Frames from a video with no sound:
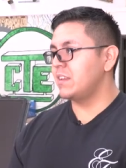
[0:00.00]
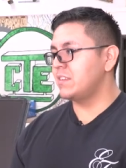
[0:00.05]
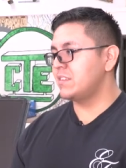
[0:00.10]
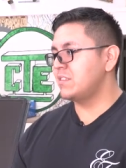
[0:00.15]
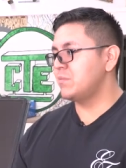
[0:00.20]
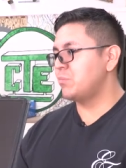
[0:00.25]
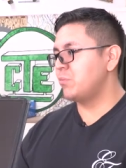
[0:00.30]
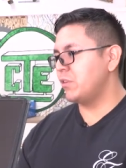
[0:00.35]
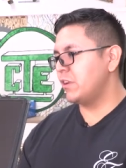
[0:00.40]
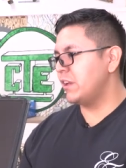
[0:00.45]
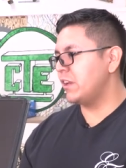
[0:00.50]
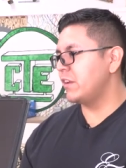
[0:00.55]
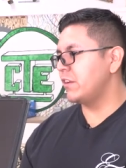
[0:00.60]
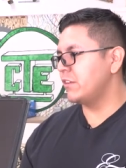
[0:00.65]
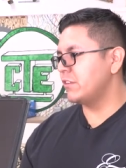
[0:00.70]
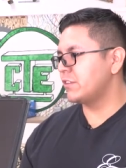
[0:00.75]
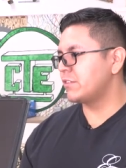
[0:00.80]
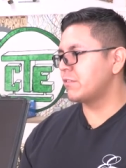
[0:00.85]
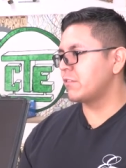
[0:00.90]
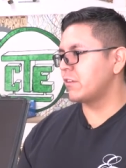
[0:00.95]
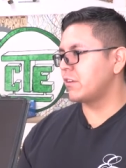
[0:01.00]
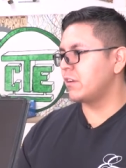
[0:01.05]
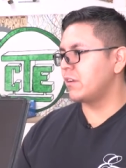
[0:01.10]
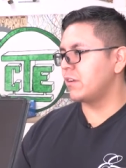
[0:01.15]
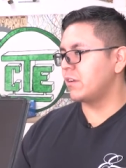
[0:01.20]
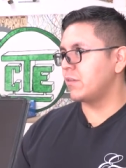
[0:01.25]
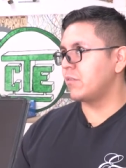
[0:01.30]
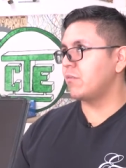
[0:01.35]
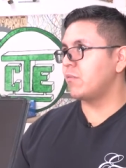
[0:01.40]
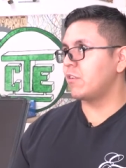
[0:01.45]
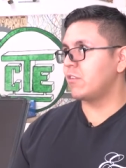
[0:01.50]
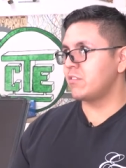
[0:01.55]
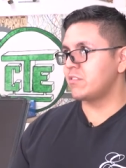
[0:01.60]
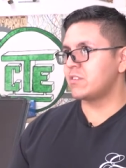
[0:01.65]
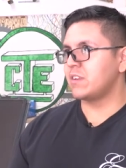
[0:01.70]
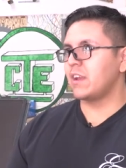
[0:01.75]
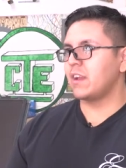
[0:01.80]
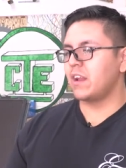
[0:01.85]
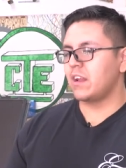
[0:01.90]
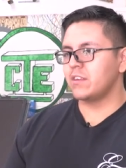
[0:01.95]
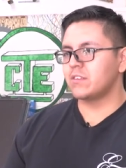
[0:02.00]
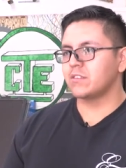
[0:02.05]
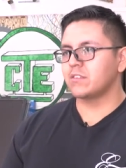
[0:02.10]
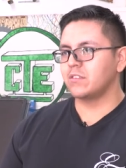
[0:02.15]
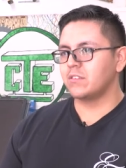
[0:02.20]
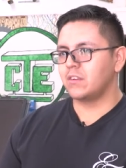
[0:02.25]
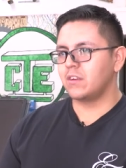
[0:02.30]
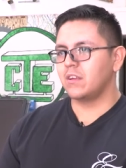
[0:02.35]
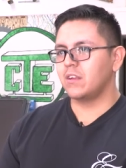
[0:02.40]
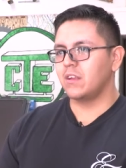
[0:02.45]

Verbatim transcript: This is pretty huge for Riverside High School.